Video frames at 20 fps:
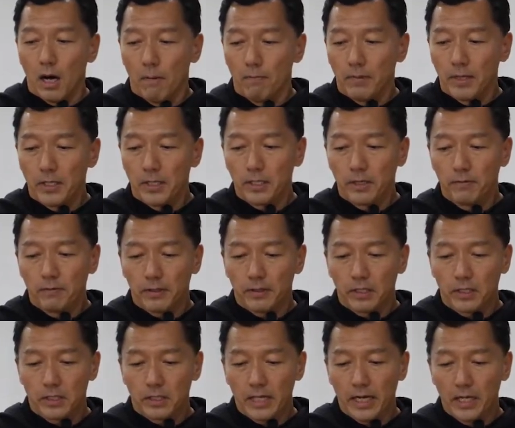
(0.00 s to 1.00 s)
In terms of
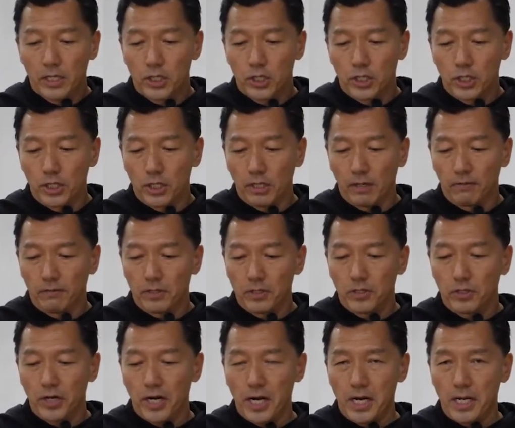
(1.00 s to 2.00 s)
the tension of the
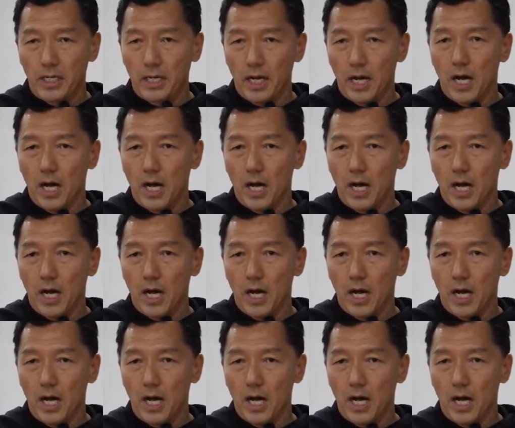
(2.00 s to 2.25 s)
string,